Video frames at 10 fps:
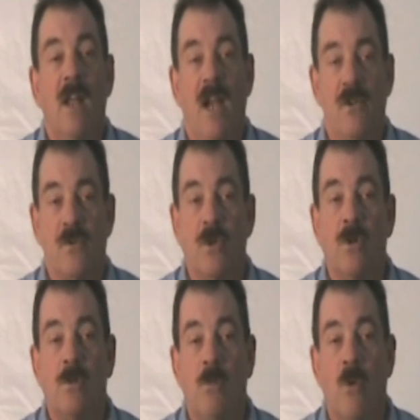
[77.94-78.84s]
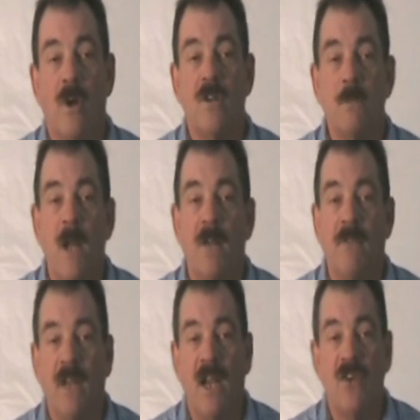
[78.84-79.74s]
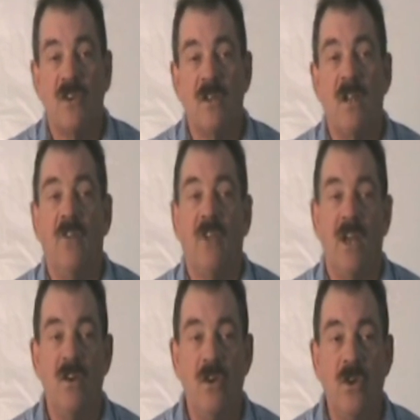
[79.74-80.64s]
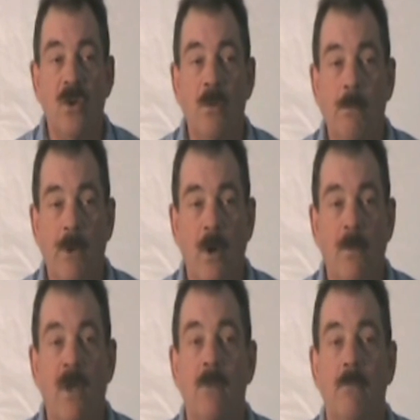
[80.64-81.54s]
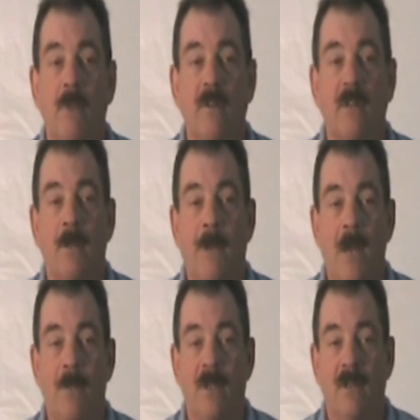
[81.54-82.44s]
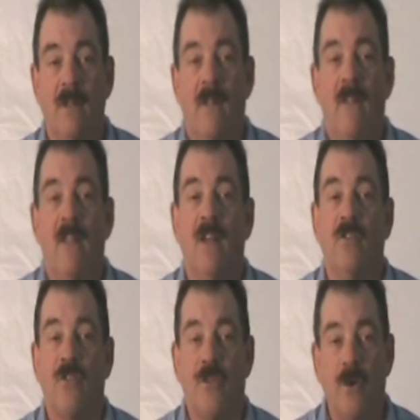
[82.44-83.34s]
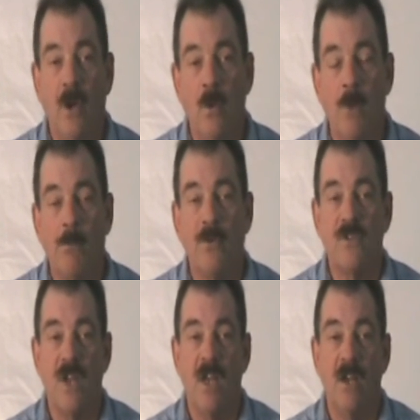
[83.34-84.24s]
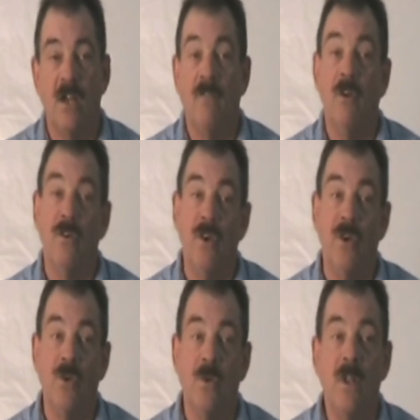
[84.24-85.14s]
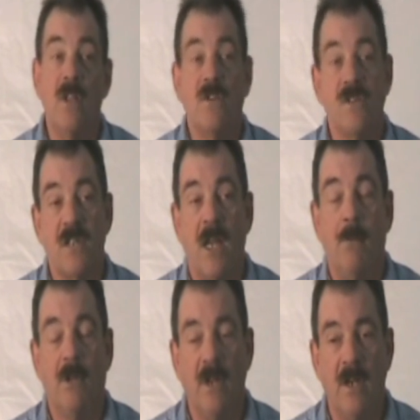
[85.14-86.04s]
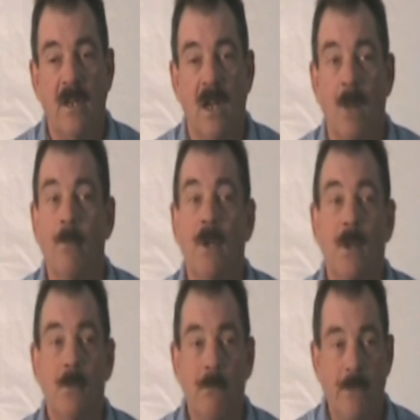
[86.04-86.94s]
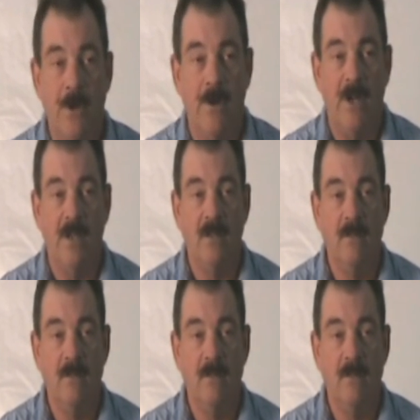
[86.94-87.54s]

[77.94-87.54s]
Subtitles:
A true mortgage modification is a new permanent monthly payment that is 31% of your new stable income, period.